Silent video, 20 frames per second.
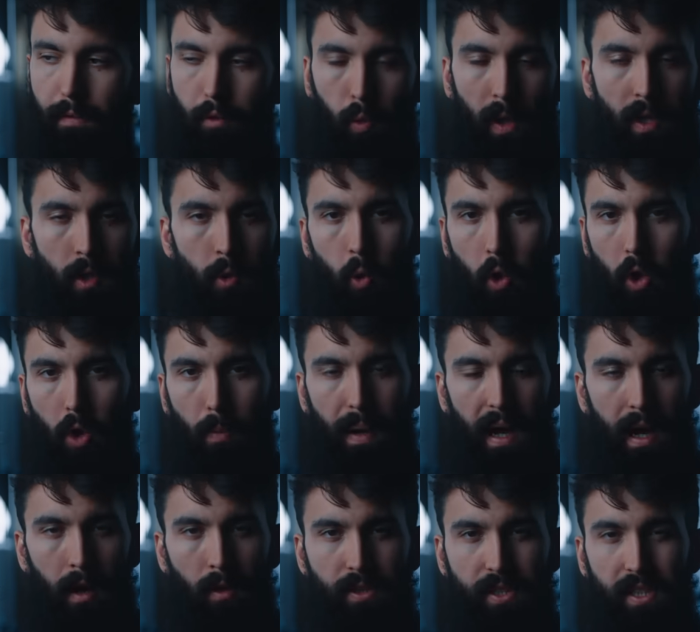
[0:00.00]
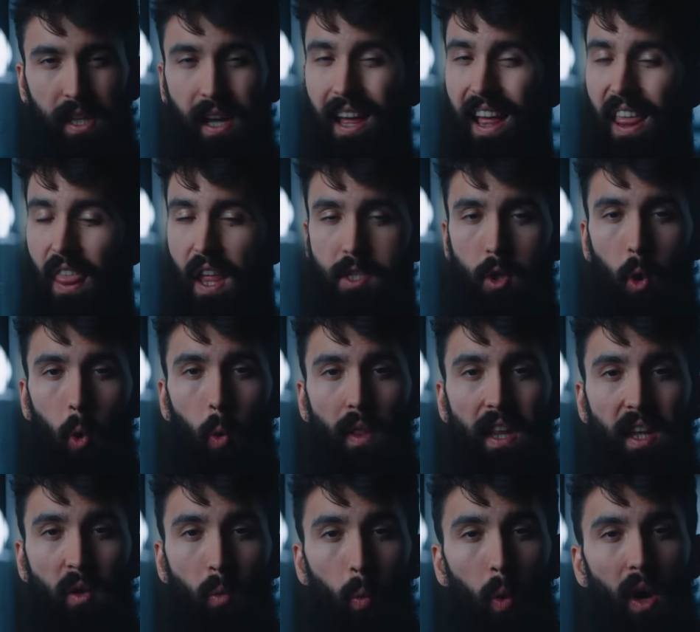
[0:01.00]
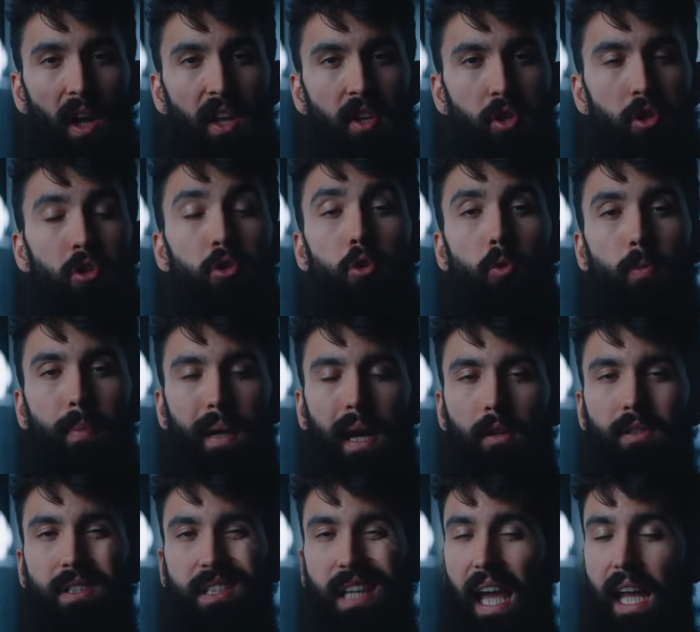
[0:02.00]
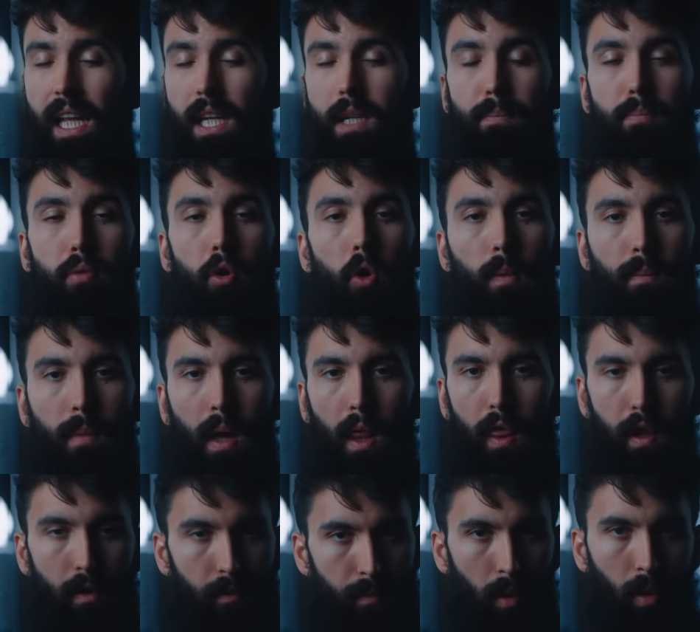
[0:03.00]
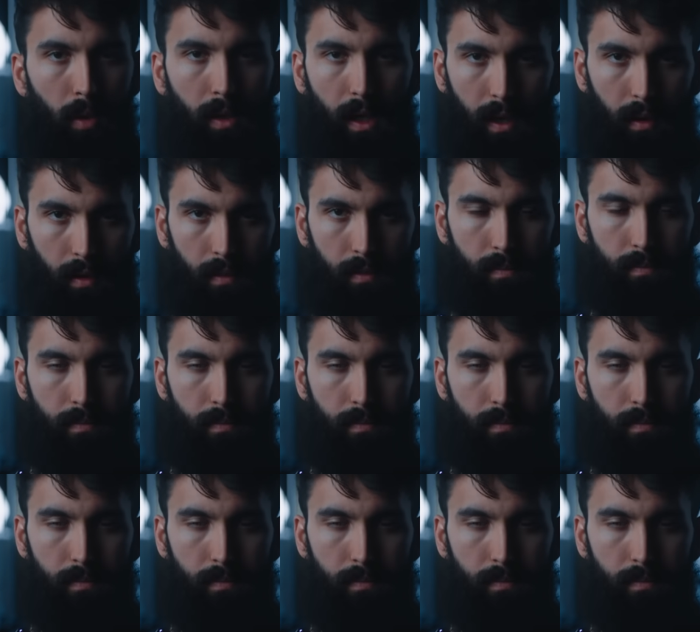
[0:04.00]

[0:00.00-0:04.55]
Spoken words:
If you weigh 200 pounds, that's only 1 to 2 pounds gained per month of bulking.